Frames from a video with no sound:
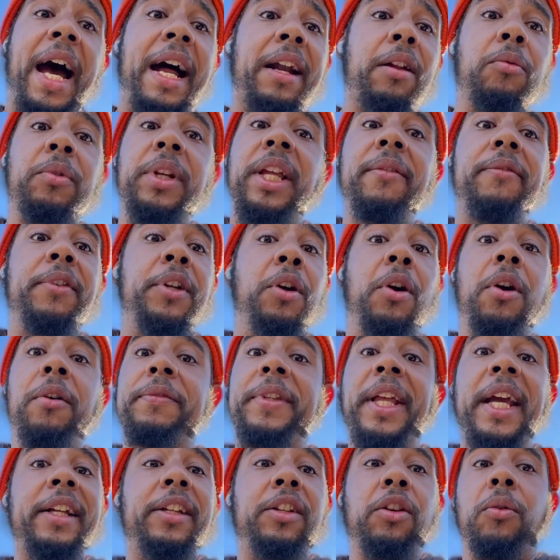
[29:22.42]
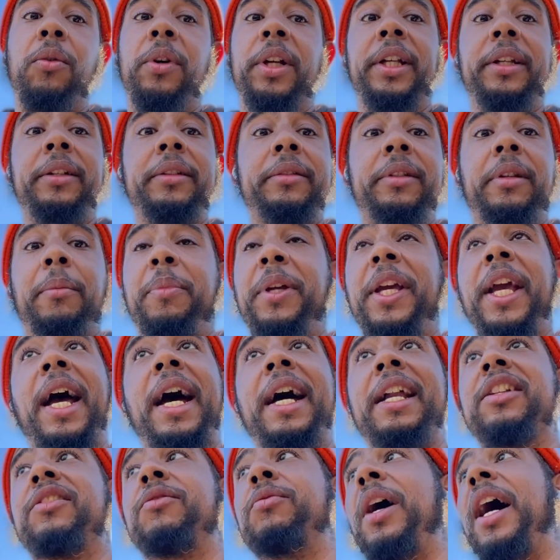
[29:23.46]
I don't even know if they're doing it, to be
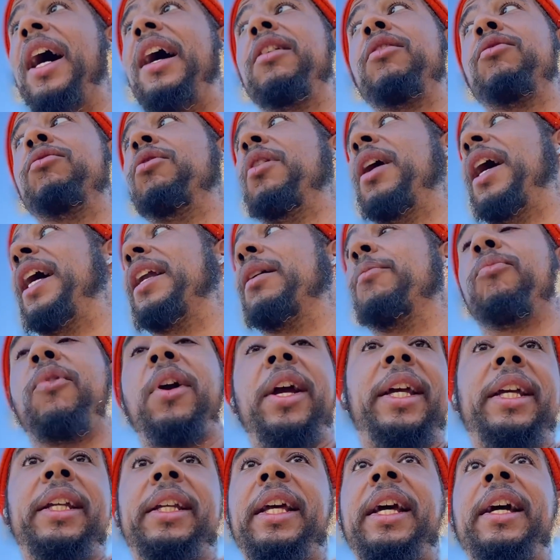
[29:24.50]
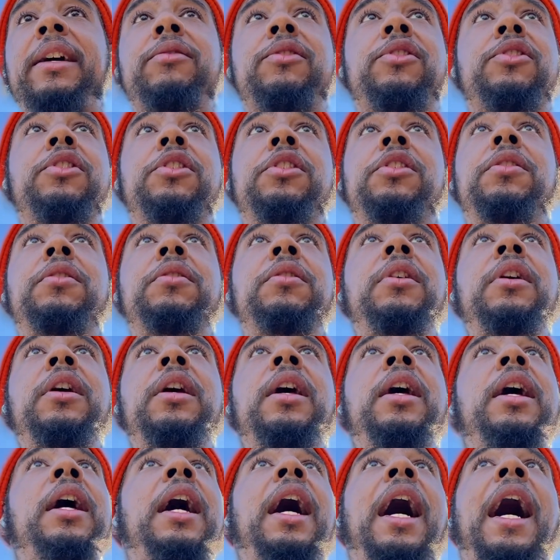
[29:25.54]
honest with you. I don't know how to break it down to you.
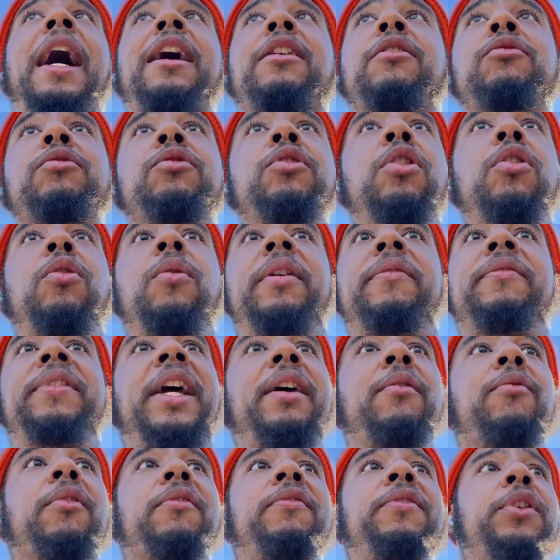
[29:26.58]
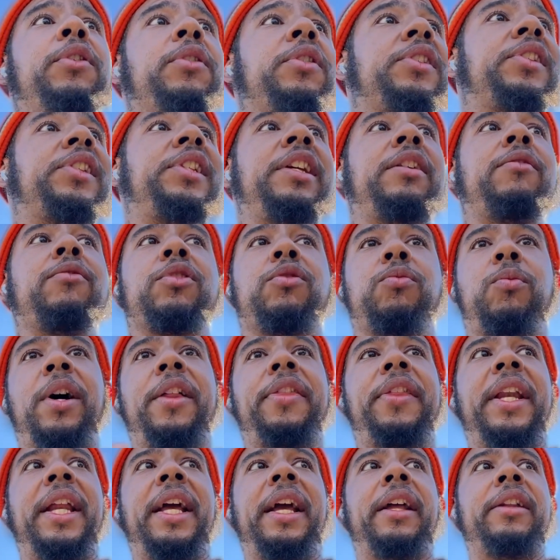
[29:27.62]
I don't know if they reveal the secrets,
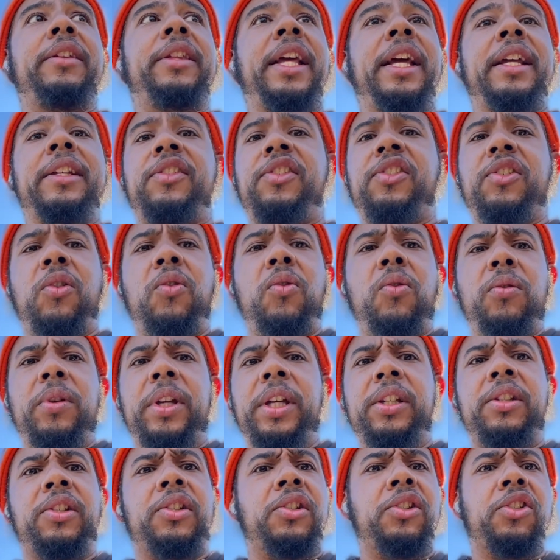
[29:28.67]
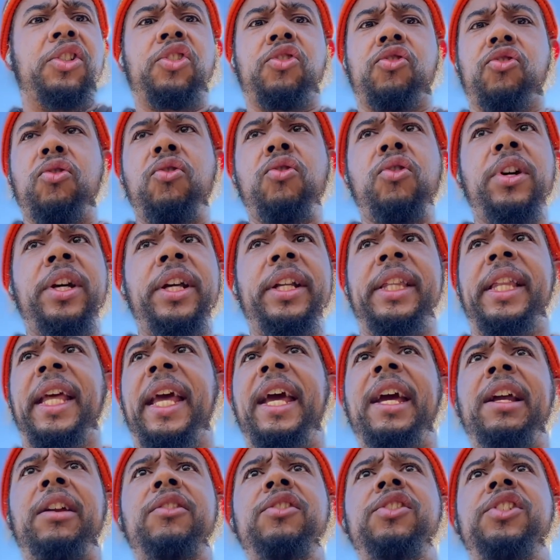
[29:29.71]
whether their soul gets destroyed,
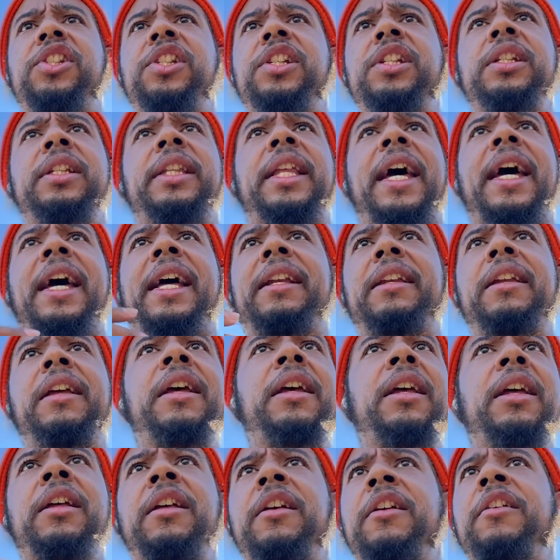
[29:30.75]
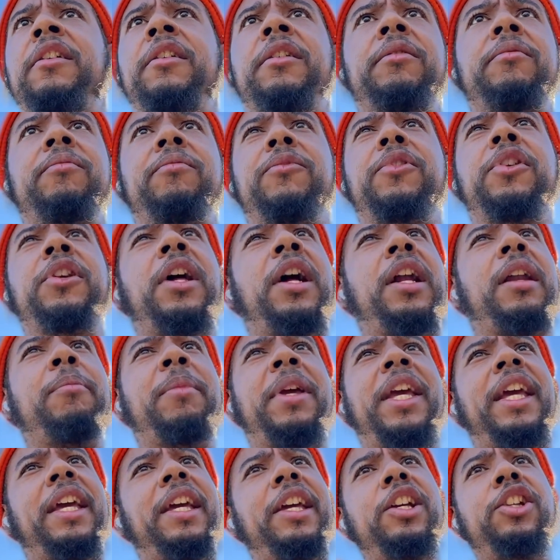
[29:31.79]
the energy that, you know what
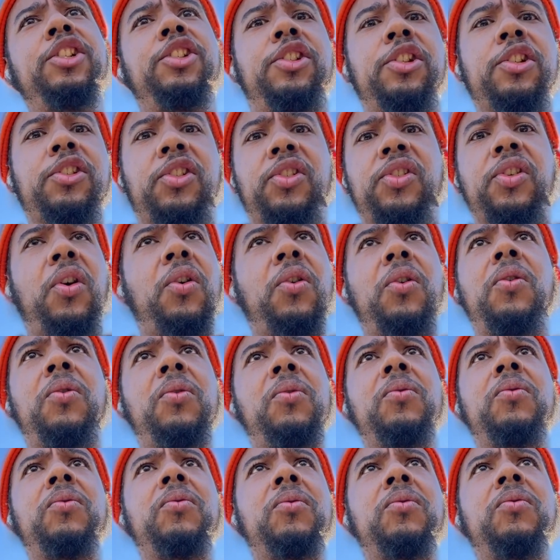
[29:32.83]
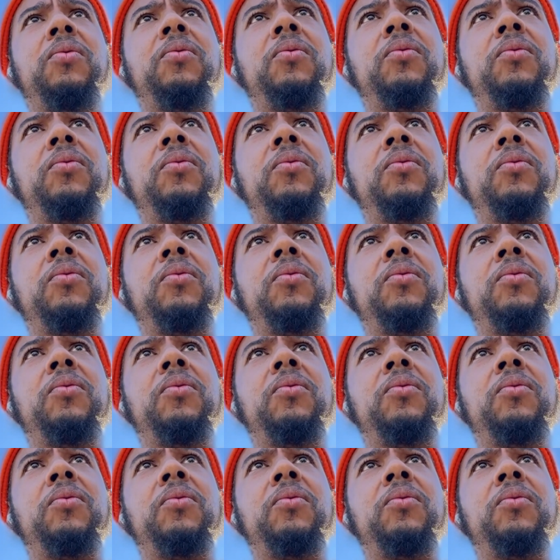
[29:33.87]
I mean, is your soul.